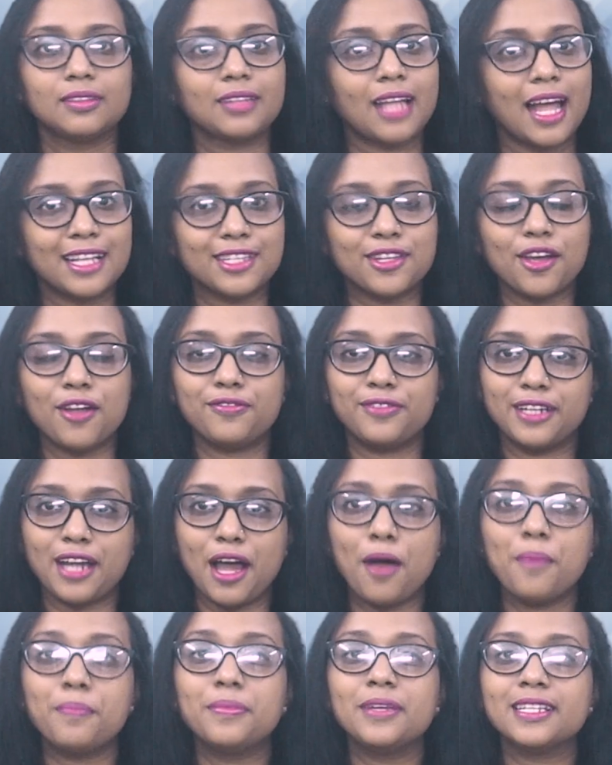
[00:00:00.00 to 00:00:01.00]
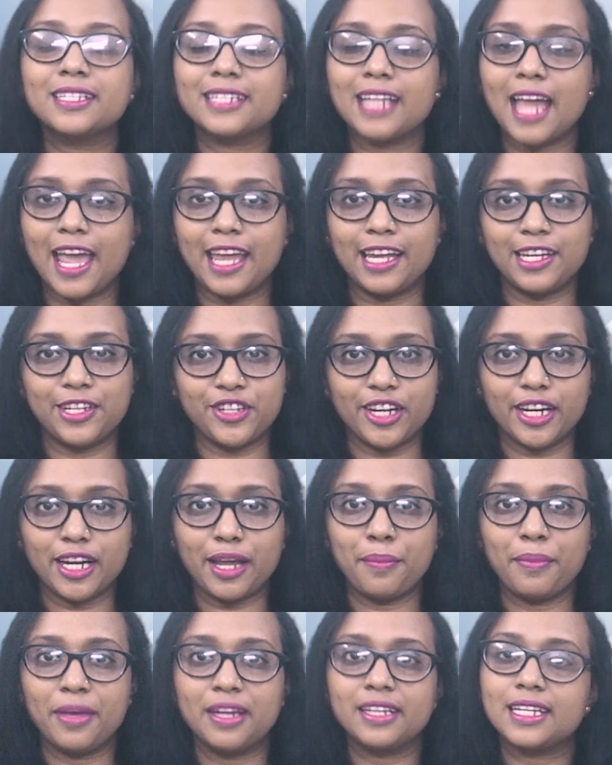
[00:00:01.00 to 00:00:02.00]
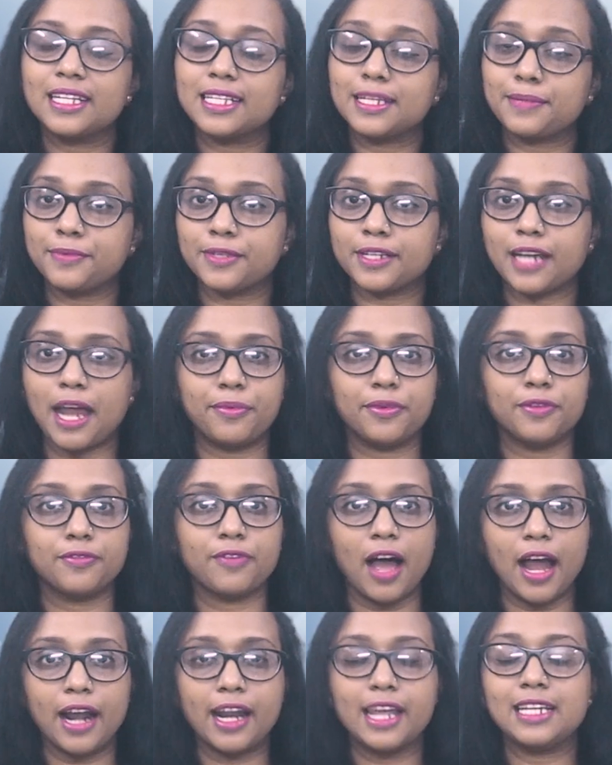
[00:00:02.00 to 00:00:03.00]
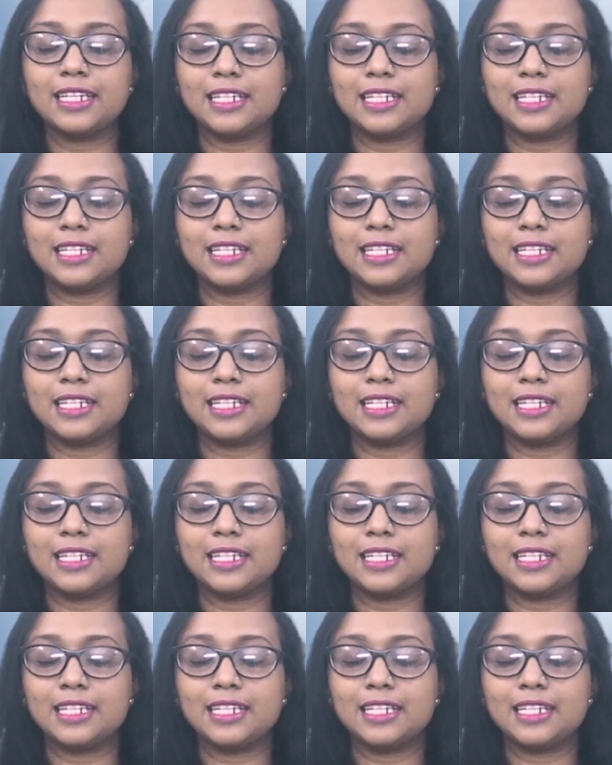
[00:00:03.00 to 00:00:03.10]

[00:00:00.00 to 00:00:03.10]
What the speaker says: That's all for now. Please like, share, comment and subscribe to VAR